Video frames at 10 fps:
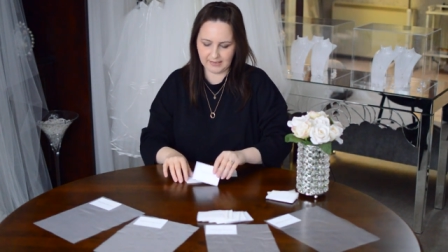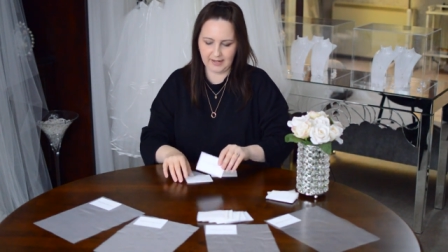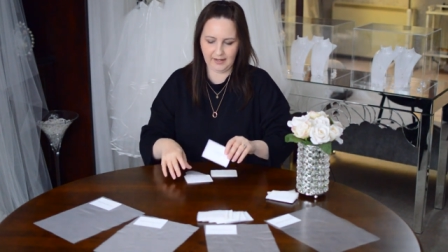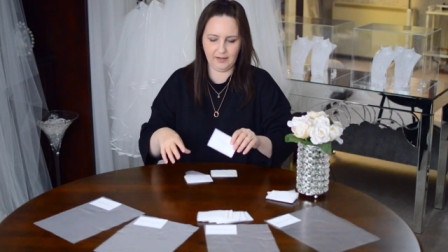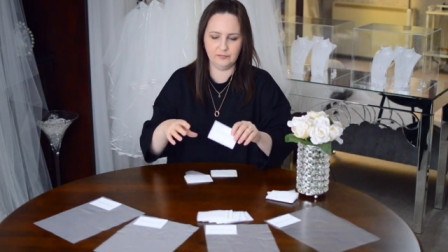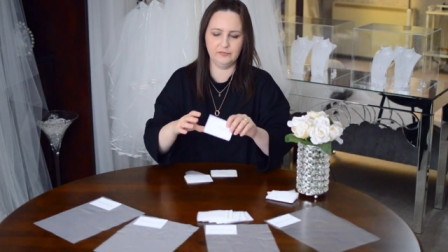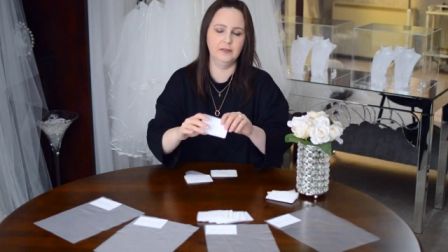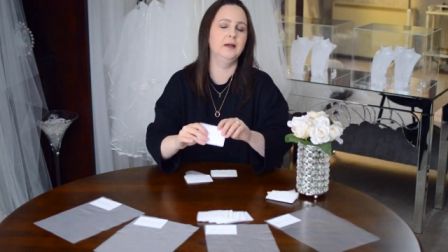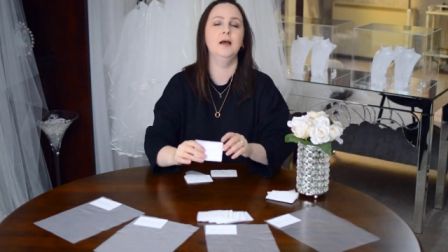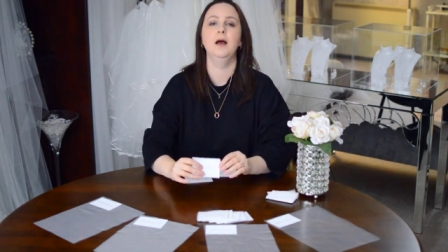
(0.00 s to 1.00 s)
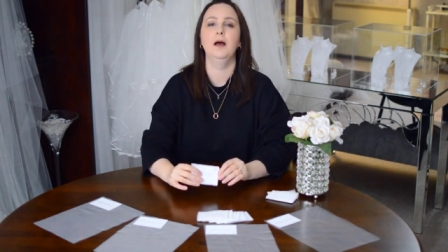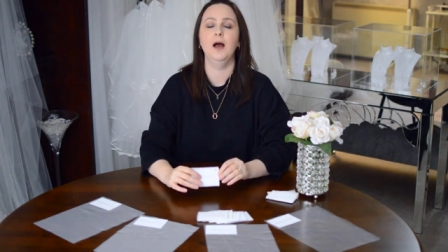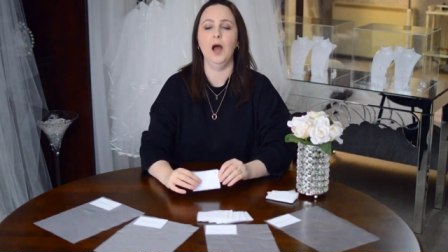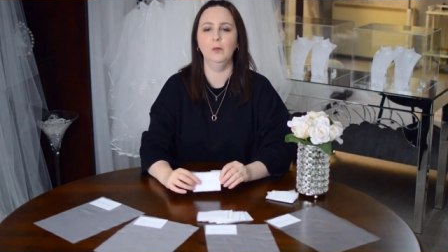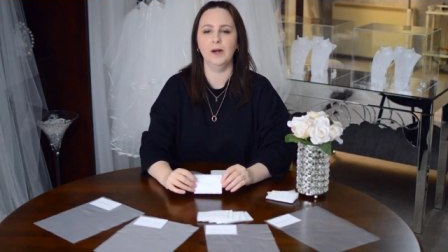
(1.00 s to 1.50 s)
have
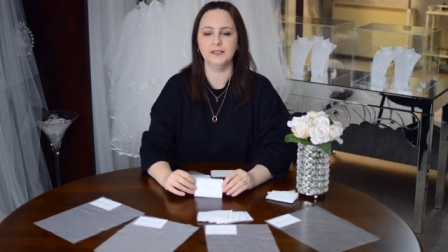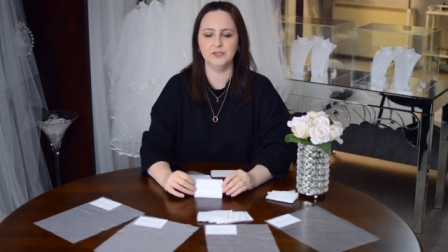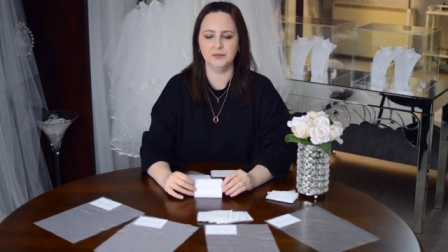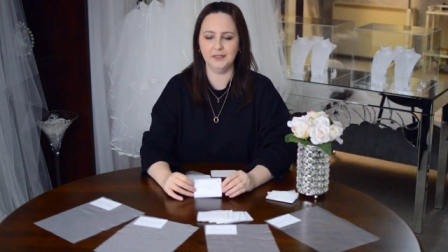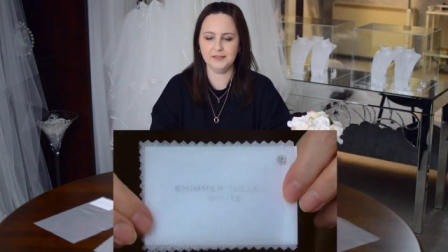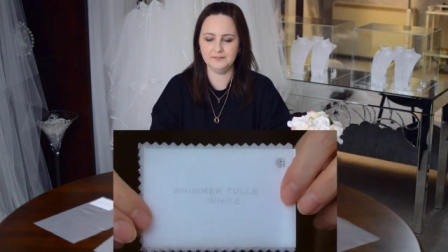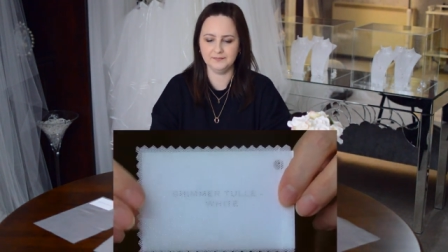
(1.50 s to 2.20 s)
a white shimmer.